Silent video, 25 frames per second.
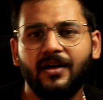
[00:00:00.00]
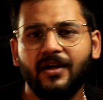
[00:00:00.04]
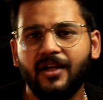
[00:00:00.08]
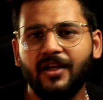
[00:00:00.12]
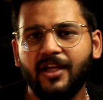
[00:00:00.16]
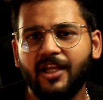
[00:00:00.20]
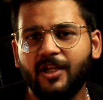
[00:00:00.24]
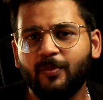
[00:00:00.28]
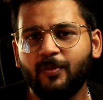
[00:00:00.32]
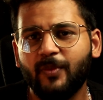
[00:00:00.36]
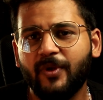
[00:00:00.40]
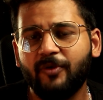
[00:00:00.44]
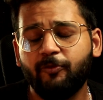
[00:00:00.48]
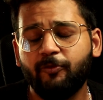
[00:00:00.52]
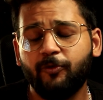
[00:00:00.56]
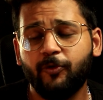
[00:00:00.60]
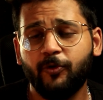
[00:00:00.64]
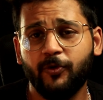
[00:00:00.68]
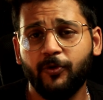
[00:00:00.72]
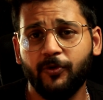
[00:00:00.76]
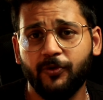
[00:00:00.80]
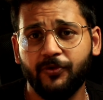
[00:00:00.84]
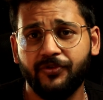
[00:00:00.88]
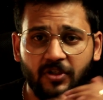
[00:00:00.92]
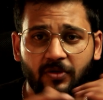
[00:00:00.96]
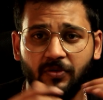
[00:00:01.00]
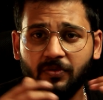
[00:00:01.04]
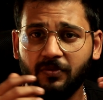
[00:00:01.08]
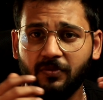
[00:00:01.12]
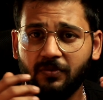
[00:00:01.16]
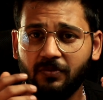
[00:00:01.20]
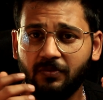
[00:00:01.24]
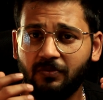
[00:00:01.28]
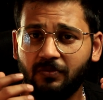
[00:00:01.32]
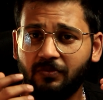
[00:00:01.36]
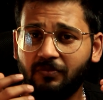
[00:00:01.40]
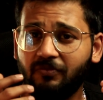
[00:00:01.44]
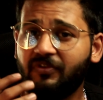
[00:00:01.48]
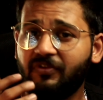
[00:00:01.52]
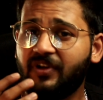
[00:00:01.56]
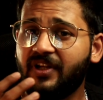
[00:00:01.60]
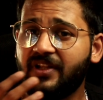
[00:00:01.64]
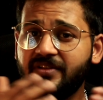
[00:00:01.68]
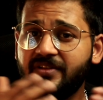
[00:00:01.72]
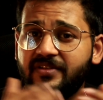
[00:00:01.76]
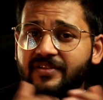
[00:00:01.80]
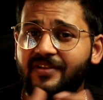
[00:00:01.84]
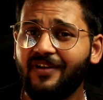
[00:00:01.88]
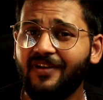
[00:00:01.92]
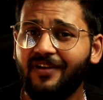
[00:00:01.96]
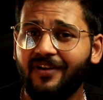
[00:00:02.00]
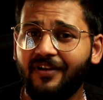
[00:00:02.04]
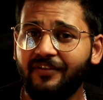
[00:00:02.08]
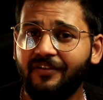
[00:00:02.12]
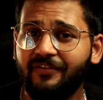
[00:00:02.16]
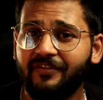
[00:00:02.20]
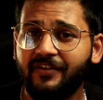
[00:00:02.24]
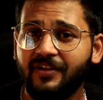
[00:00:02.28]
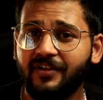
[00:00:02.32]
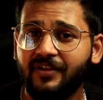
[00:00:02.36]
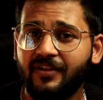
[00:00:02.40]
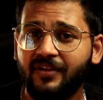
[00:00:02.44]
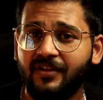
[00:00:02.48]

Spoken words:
in my photos. So when I surfed,